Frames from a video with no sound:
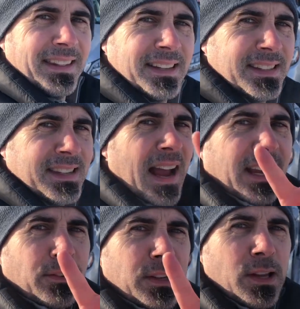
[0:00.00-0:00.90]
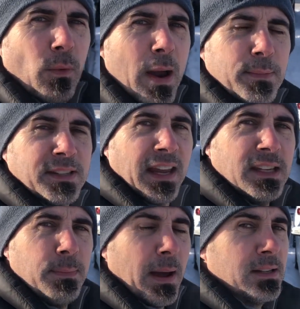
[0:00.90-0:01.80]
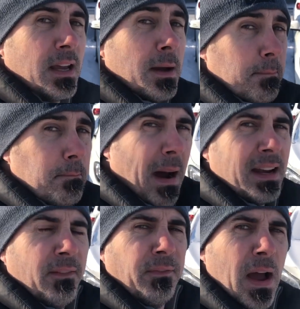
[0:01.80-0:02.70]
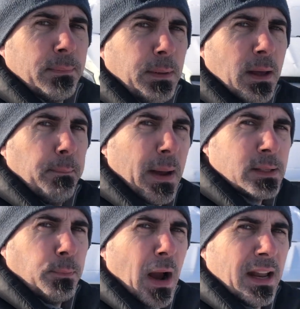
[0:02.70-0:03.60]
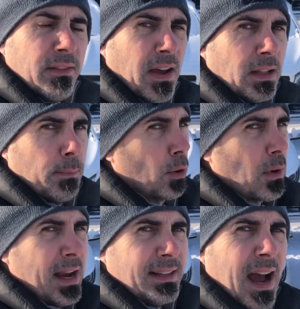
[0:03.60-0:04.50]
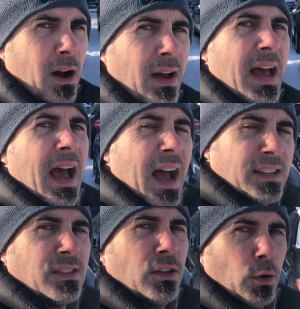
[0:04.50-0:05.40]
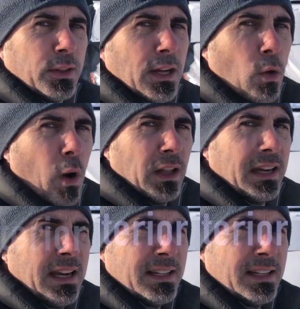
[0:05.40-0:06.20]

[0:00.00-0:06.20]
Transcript: And the second reason why Mercedes-Benz might in fact be the best brand available right now has to do with the quality